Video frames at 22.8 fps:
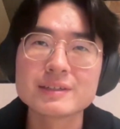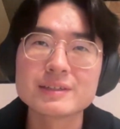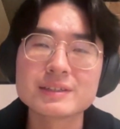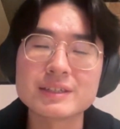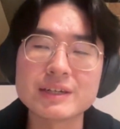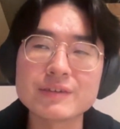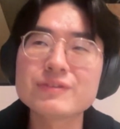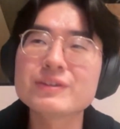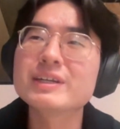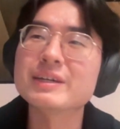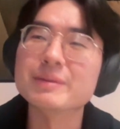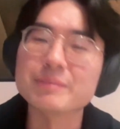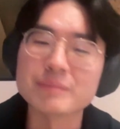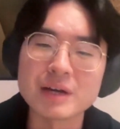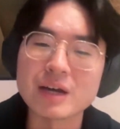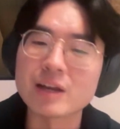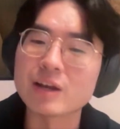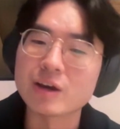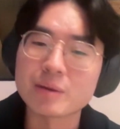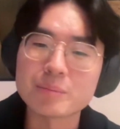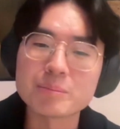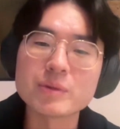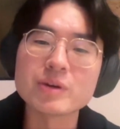definitely
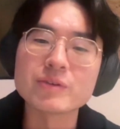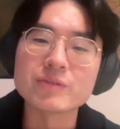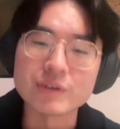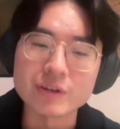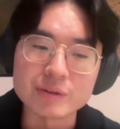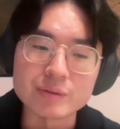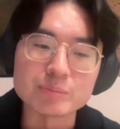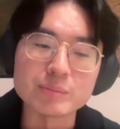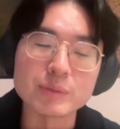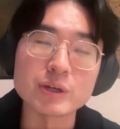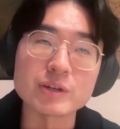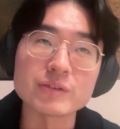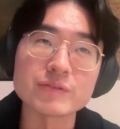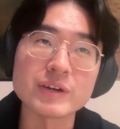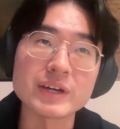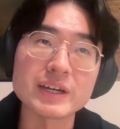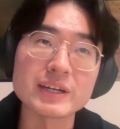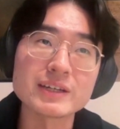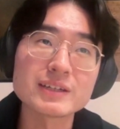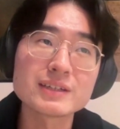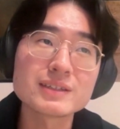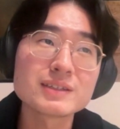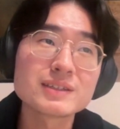a lot more
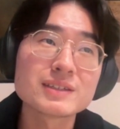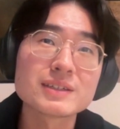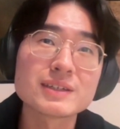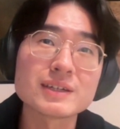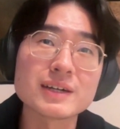motivating.